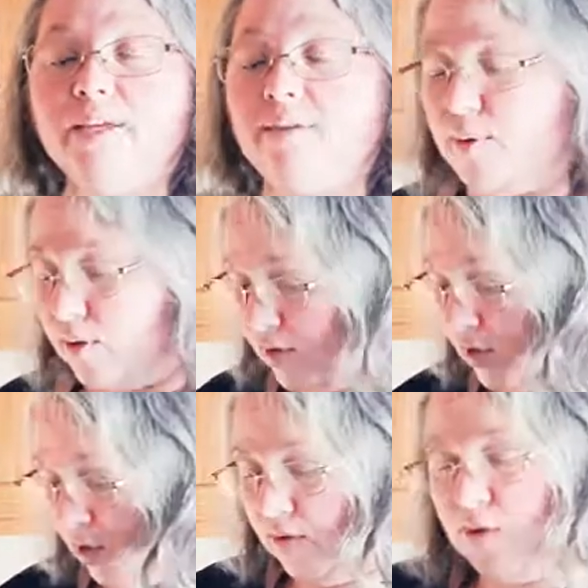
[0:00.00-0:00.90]
most
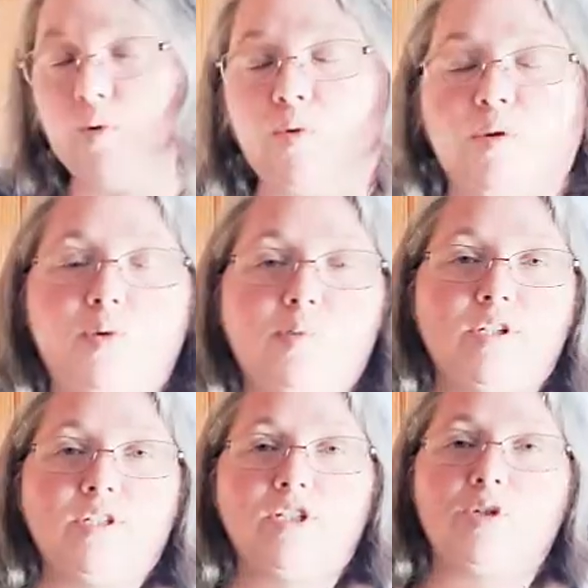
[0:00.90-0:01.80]
doughs, what you want
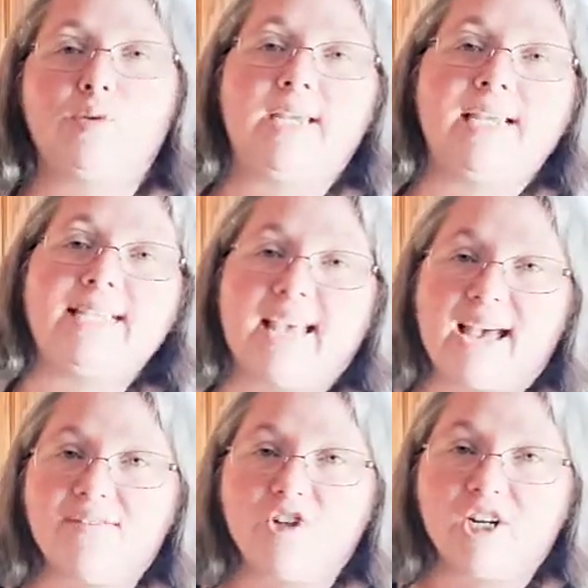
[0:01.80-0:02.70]
to do is
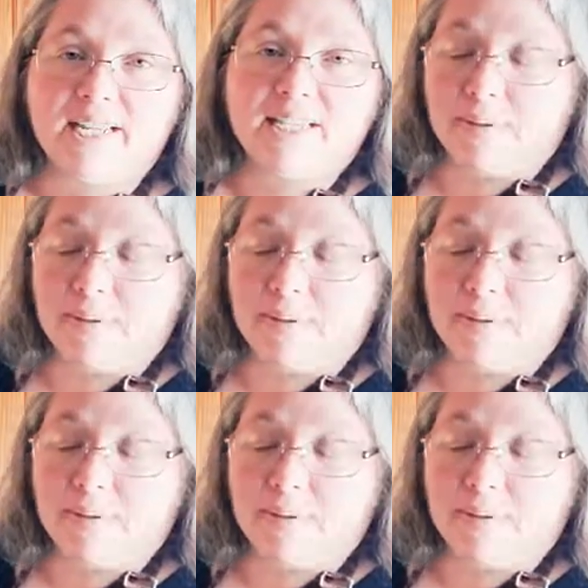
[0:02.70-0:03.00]
after it has been